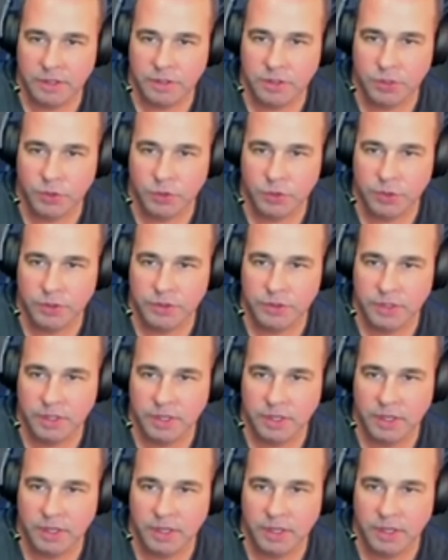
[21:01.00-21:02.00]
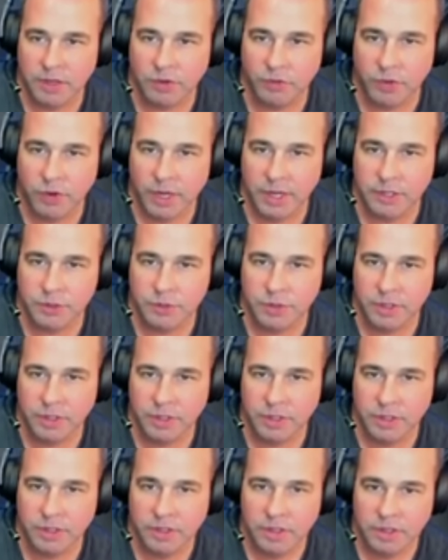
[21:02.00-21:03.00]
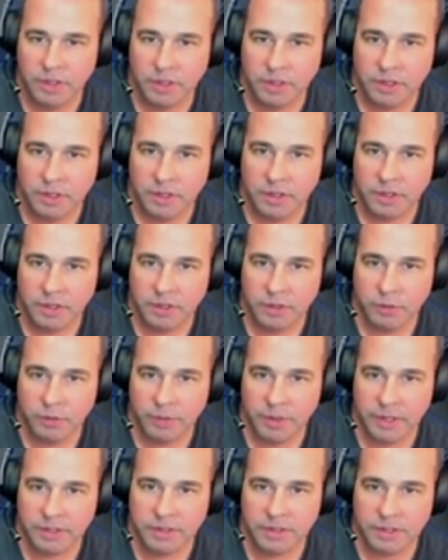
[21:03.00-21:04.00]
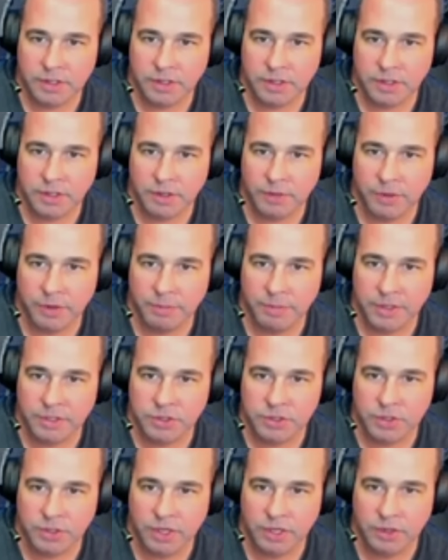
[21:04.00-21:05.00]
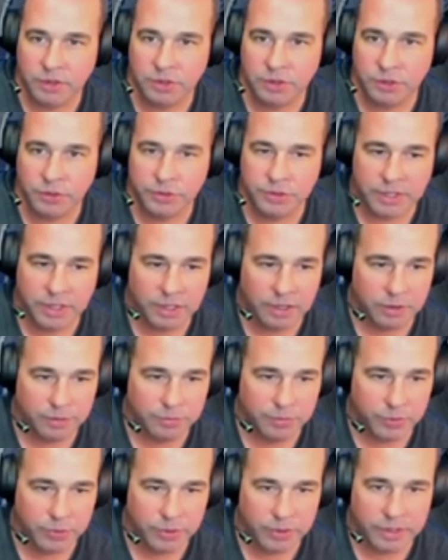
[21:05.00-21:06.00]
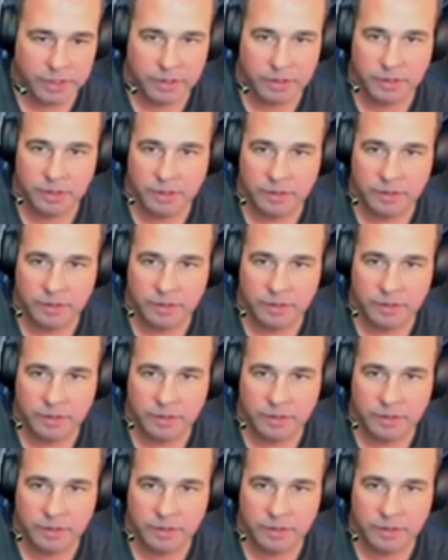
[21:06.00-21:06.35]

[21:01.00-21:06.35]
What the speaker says: towards Roswell, New Mexico. I want to make sure I don't lose the airport here.